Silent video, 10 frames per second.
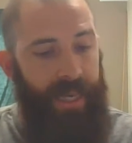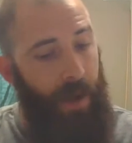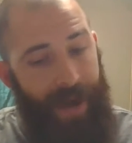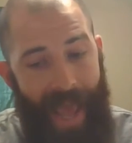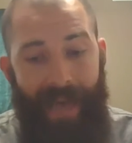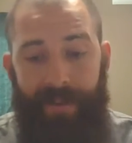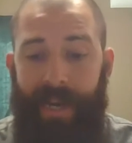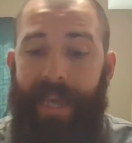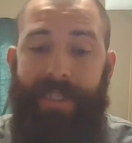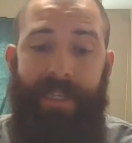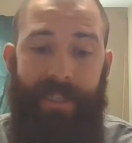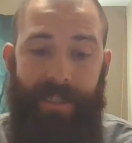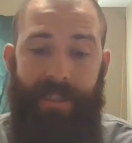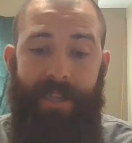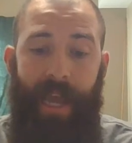Now, in
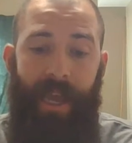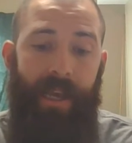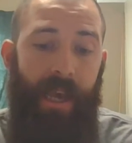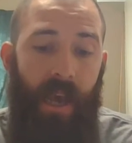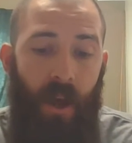Athanasius' day,